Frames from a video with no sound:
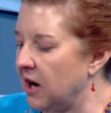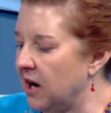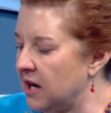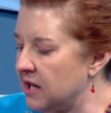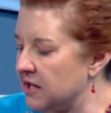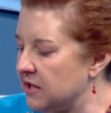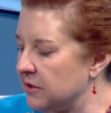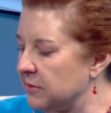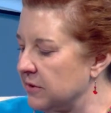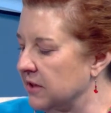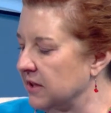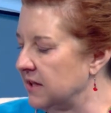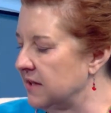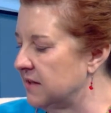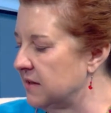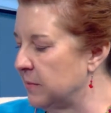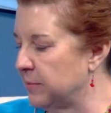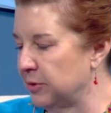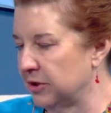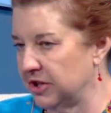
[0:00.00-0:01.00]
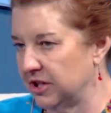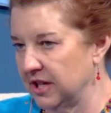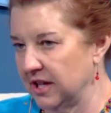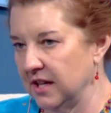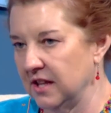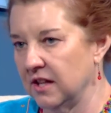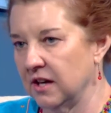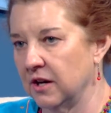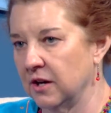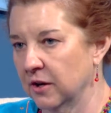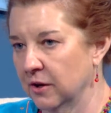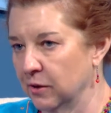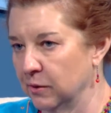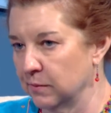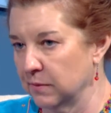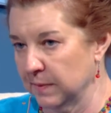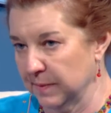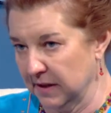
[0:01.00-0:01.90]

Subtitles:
ought to at least appreciate the homes,